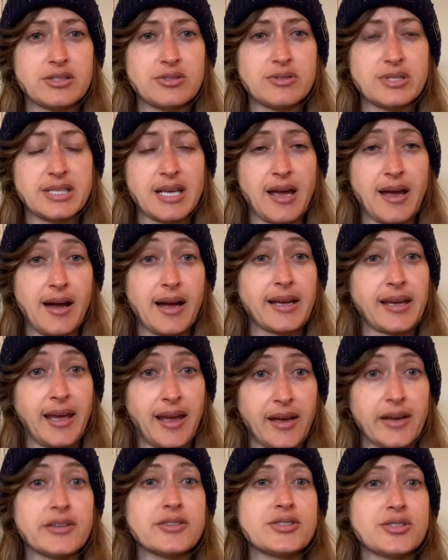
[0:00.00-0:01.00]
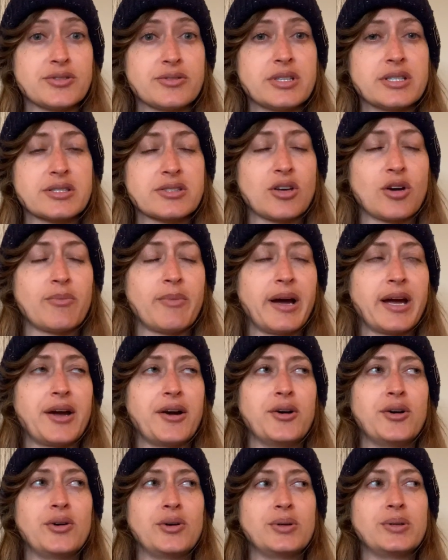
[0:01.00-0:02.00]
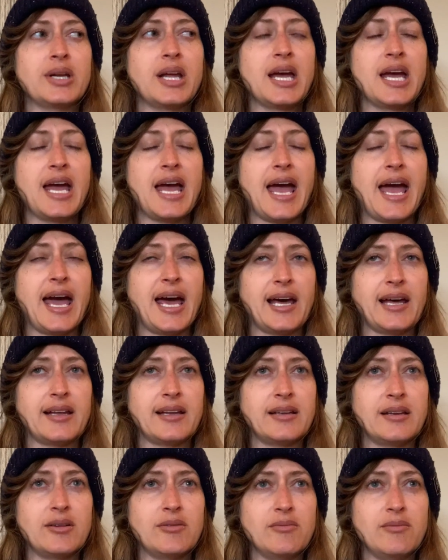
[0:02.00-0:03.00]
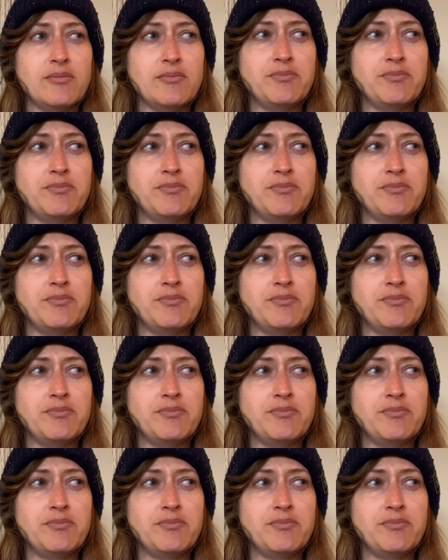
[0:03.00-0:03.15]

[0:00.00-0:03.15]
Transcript: to say I can't do this on my own and